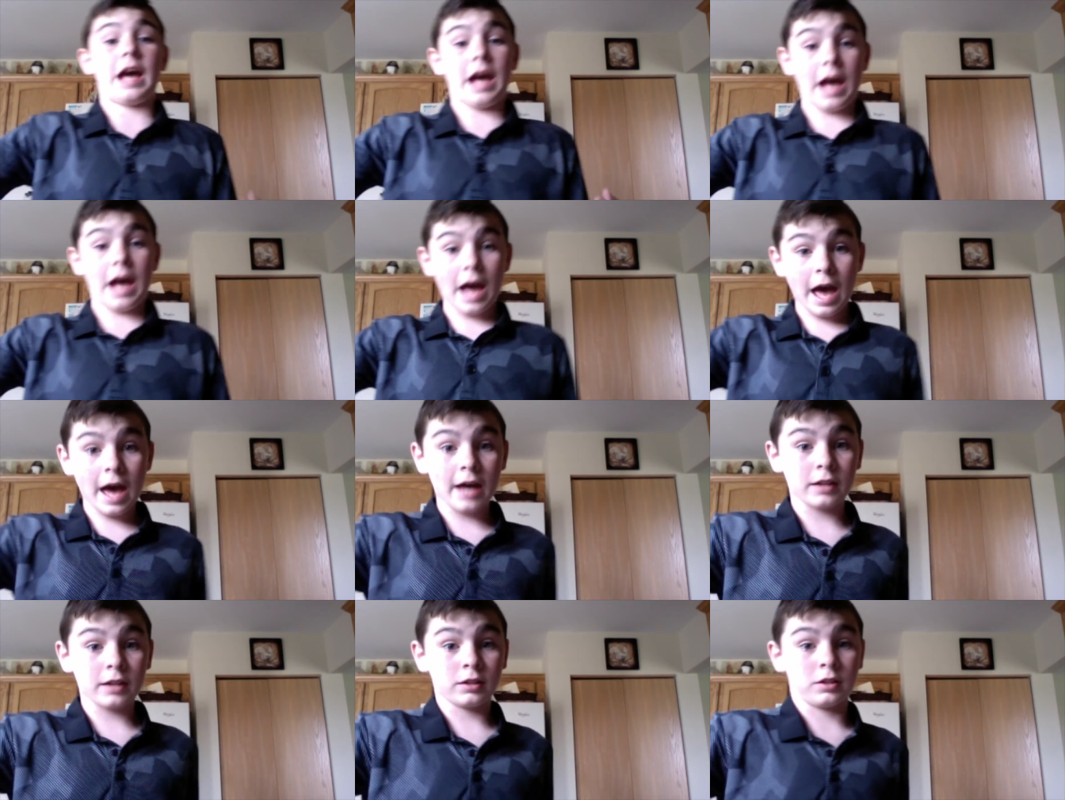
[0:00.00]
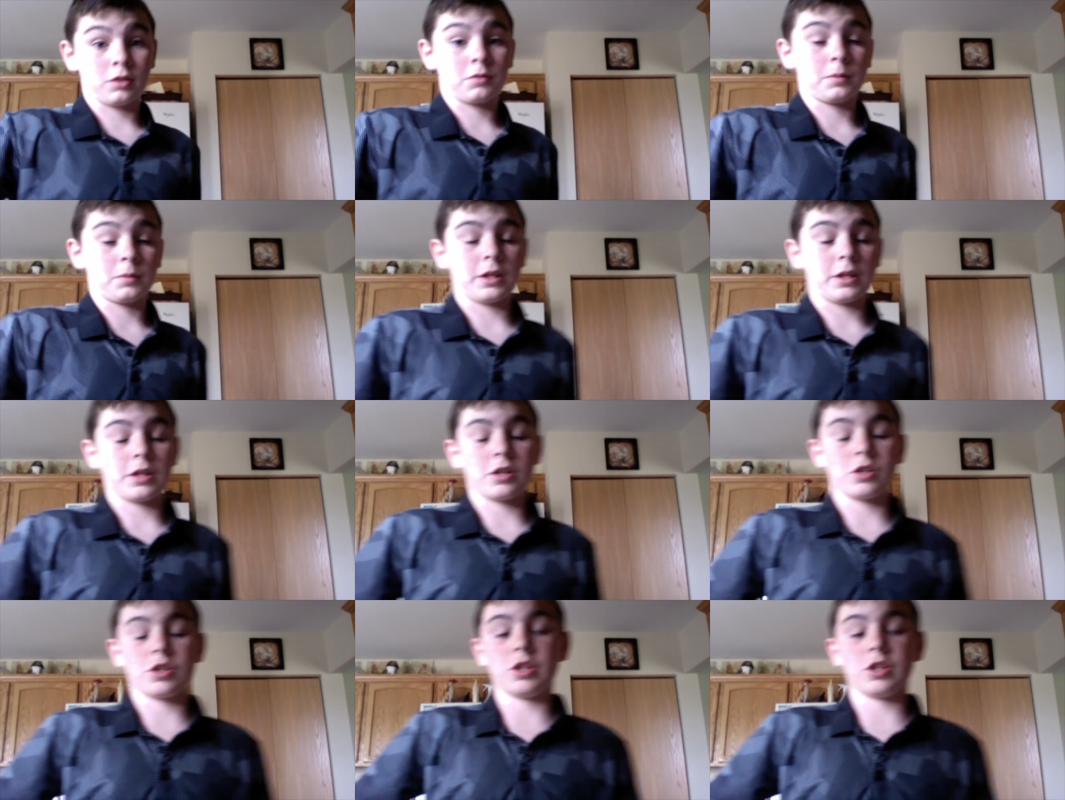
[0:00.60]
add thermal
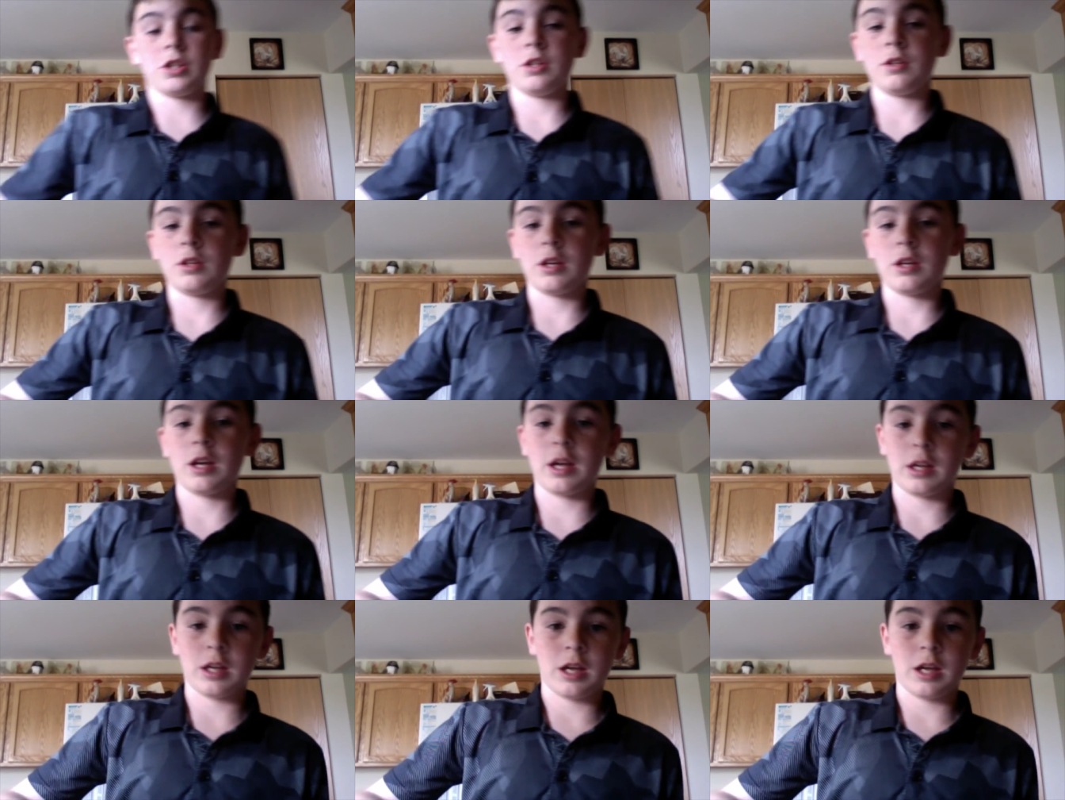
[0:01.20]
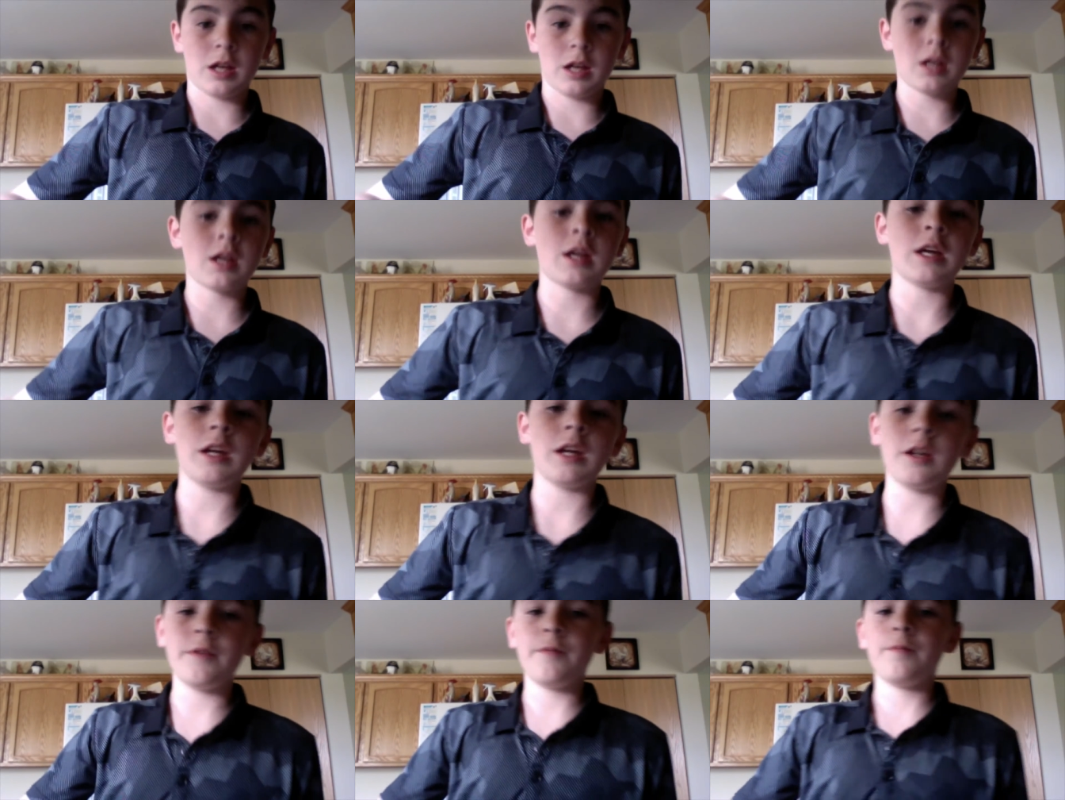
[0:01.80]
energy, aka
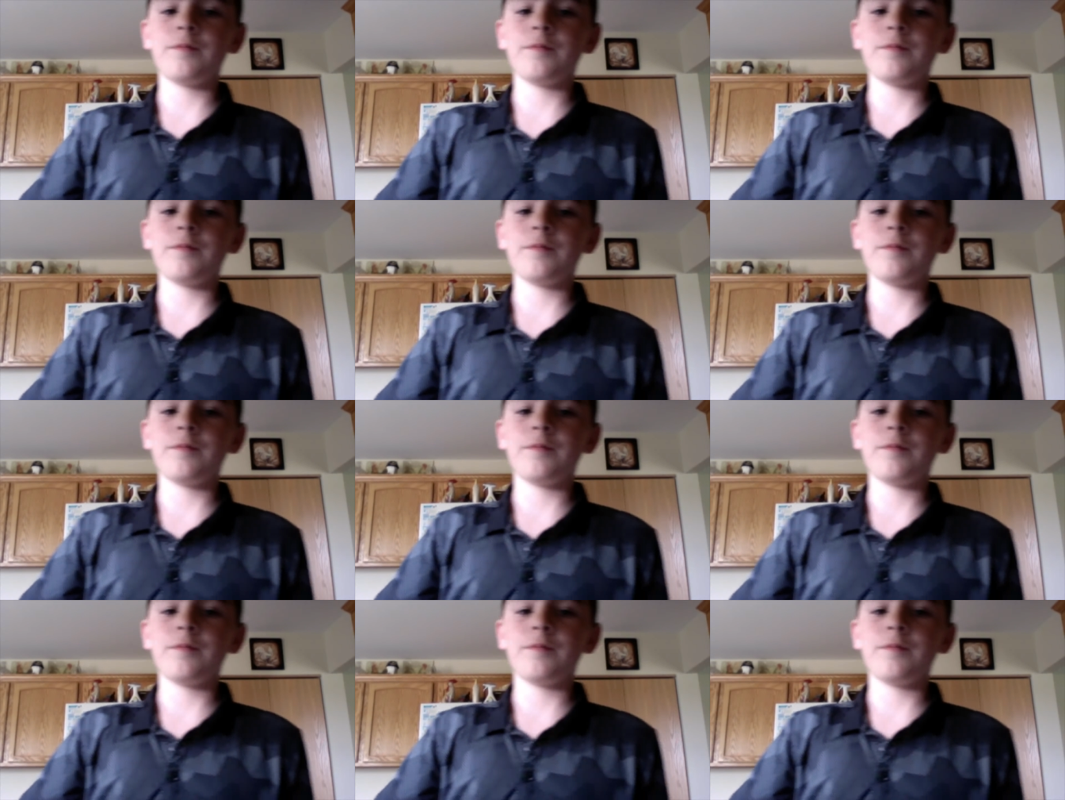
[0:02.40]
heat.